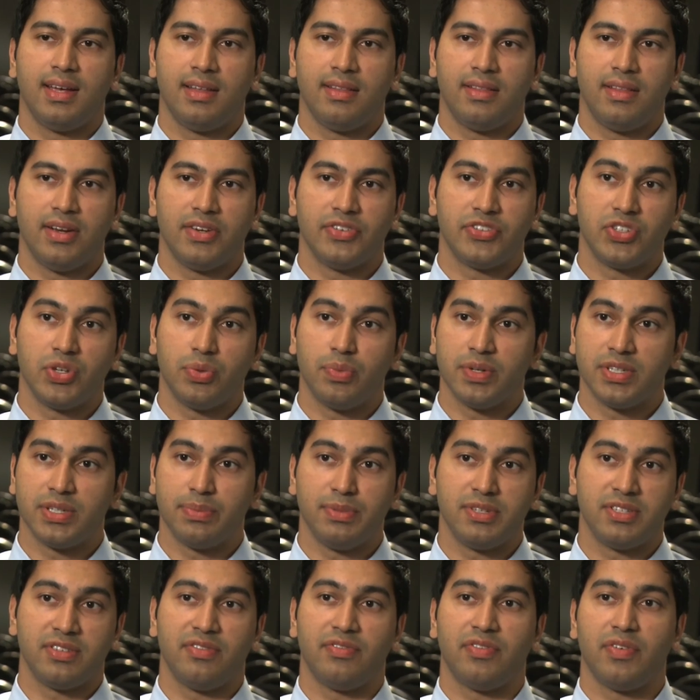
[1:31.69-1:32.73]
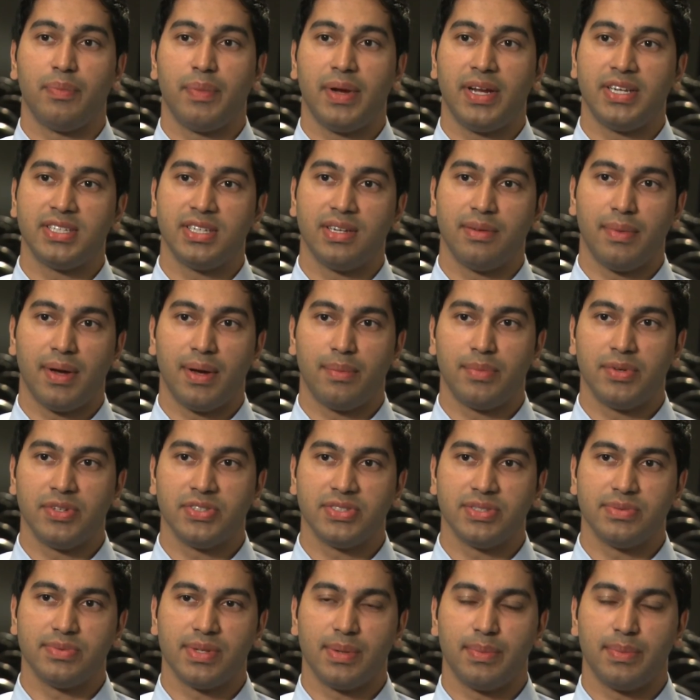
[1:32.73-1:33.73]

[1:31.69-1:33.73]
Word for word: There's so much misinformation about Muslims.